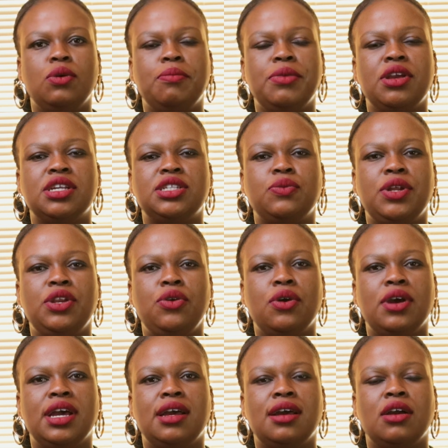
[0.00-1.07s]
Because when you
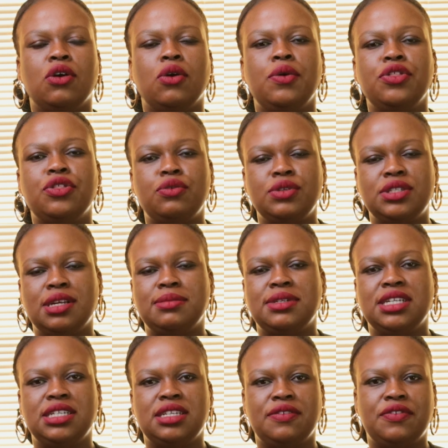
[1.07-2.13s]
are going through
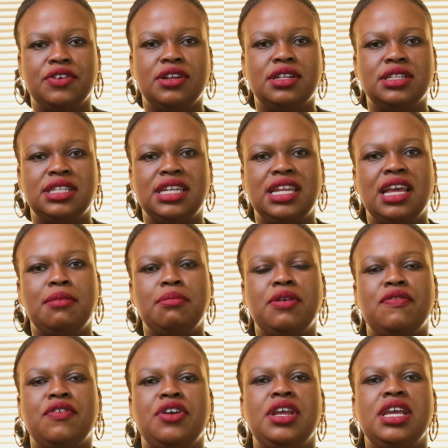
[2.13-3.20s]
something difficult, it can be
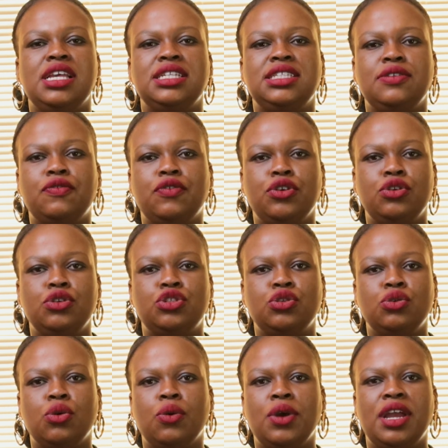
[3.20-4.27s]
very easy for you to
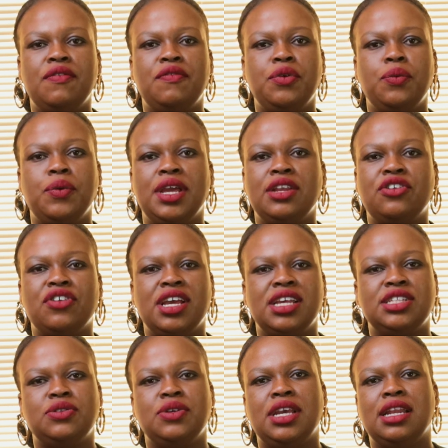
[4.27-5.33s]
go everywhere
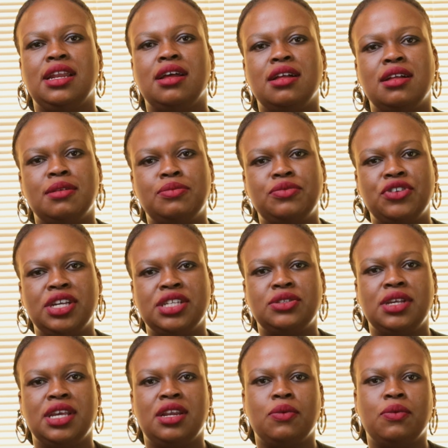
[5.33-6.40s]
trying to get help, trying to
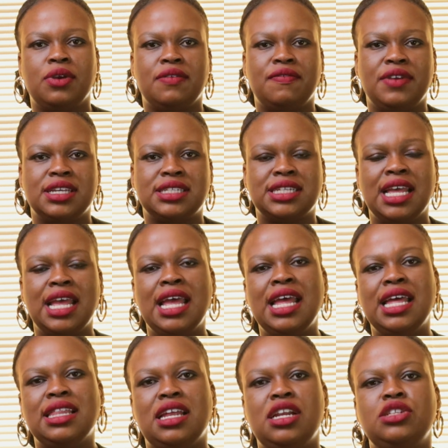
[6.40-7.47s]
get a quick fix.
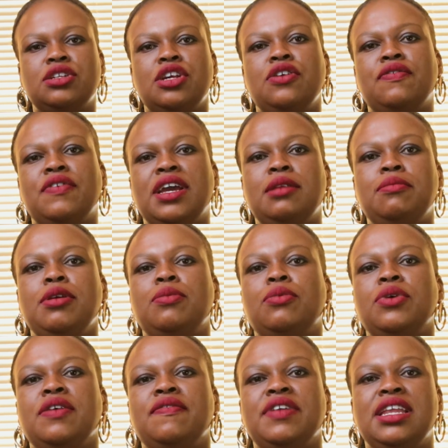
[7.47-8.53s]
That is why you find
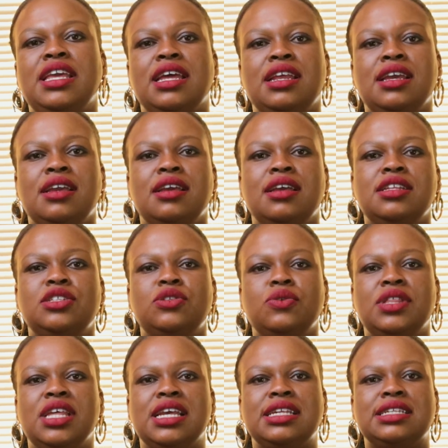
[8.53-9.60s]
people even getting into
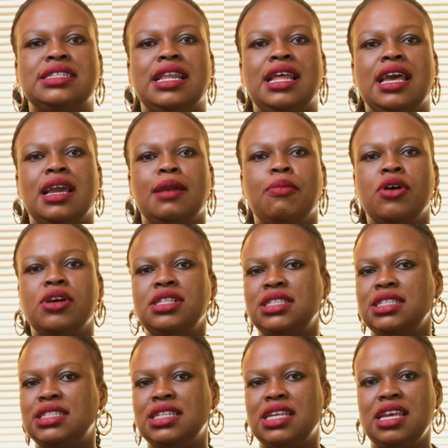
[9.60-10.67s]
things like
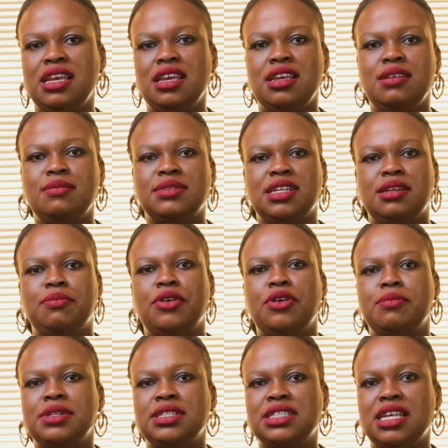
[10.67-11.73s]
Ponzi schemes and
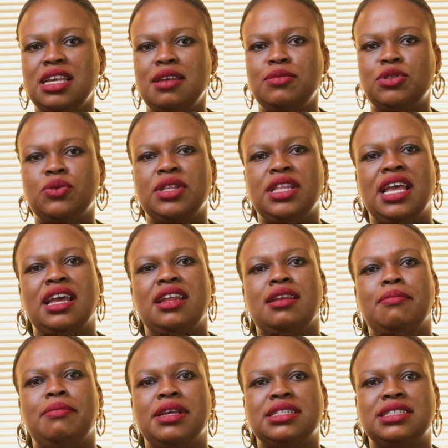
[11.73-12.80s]
pyramid schemes where they end
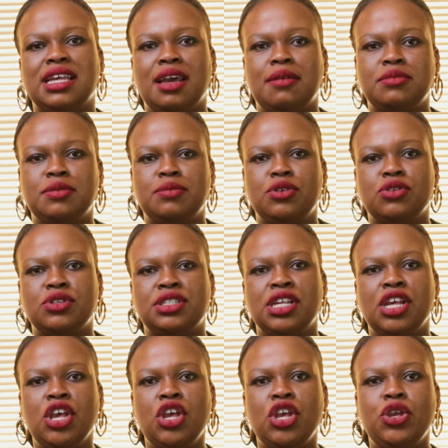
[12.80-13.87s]
up being scammed because
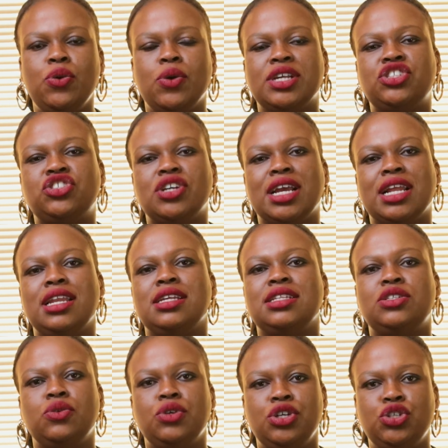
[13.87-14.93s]
you are struggling
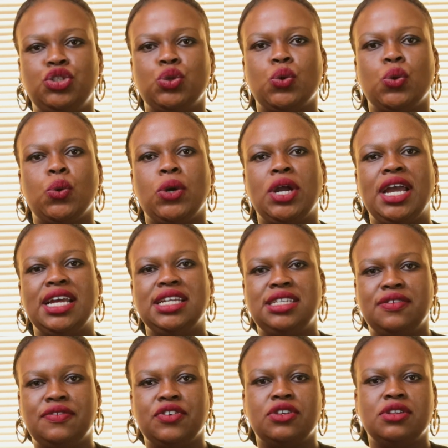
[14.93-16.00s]
to endure a
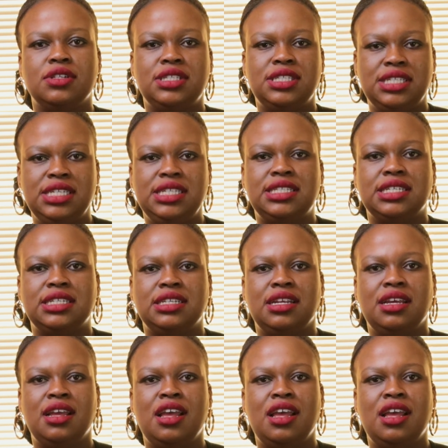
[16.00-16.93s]
difficult season.